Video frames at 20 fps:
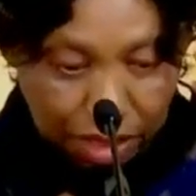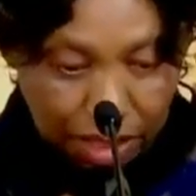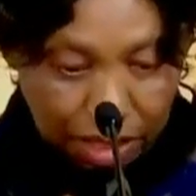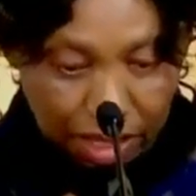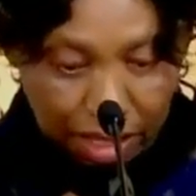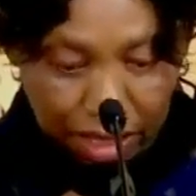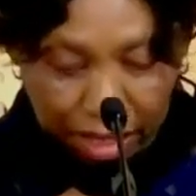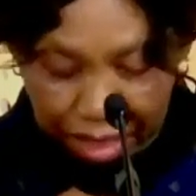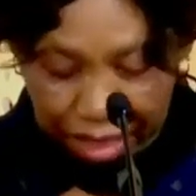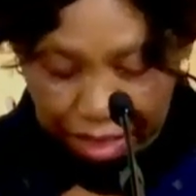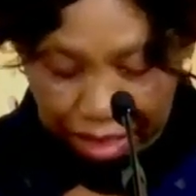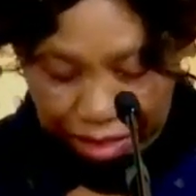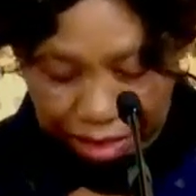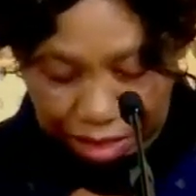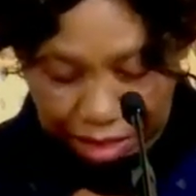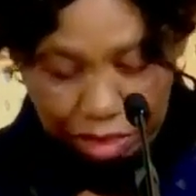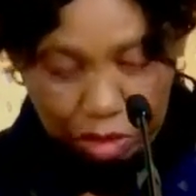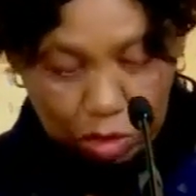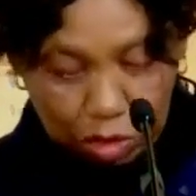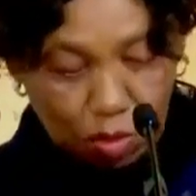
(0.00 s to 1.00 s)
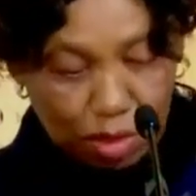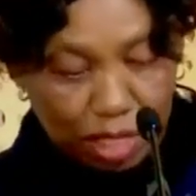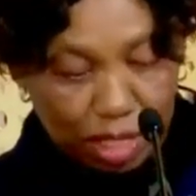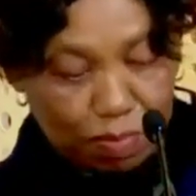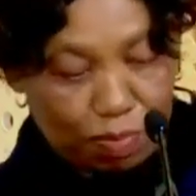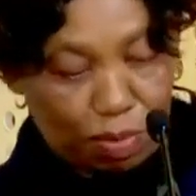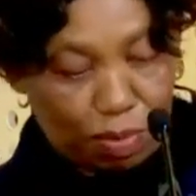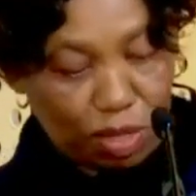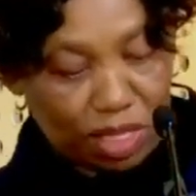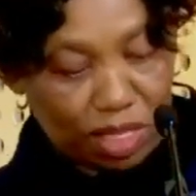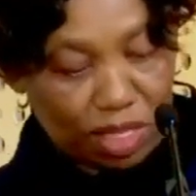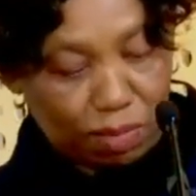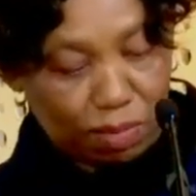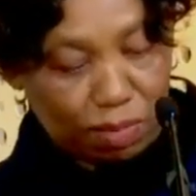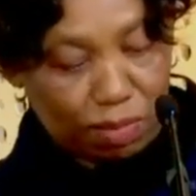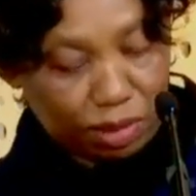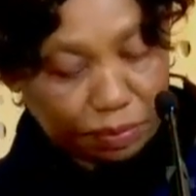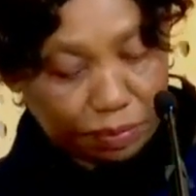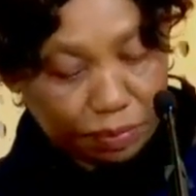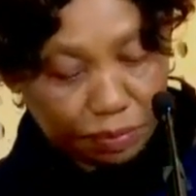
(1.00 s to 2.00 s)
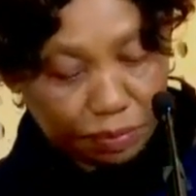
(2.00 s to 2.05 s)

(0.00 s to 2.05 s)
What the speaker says: as soon as possible.